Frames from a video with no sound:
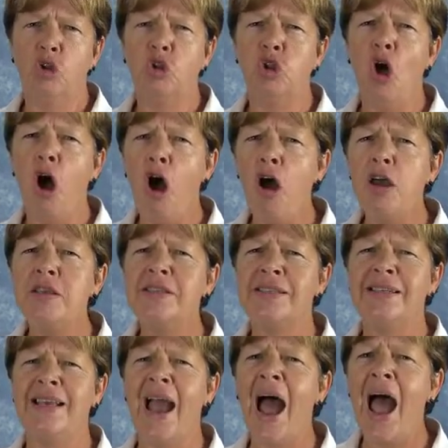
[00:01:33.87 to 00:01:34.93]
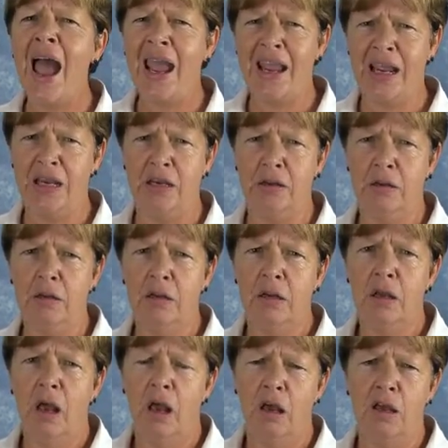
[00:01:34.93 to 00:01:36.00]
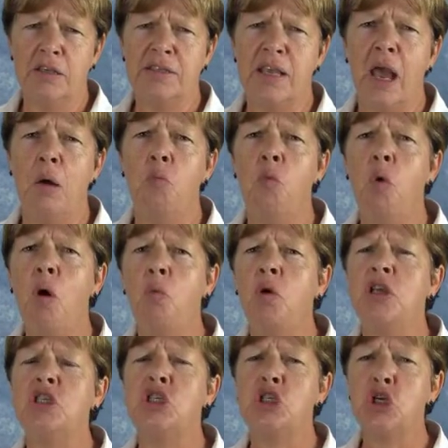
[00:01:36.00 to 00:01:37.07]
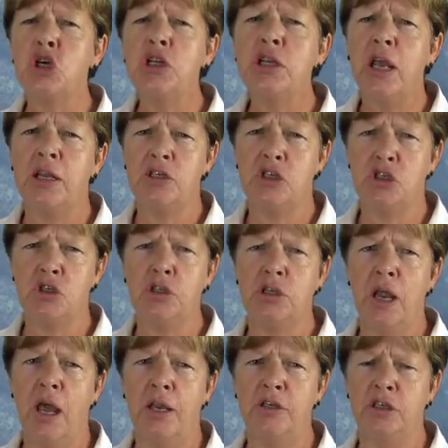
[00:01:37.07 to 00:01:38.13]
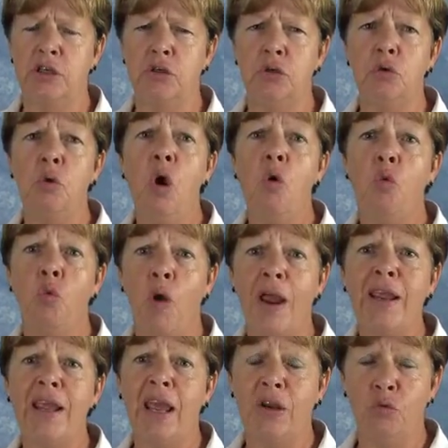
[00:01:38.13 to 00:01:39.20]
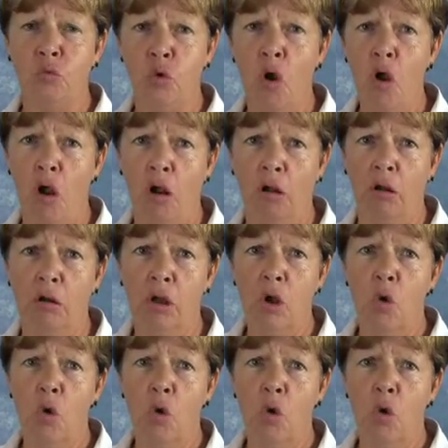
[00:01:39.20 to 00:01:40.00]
Laws guide us on what we should and should not do, right and wrong.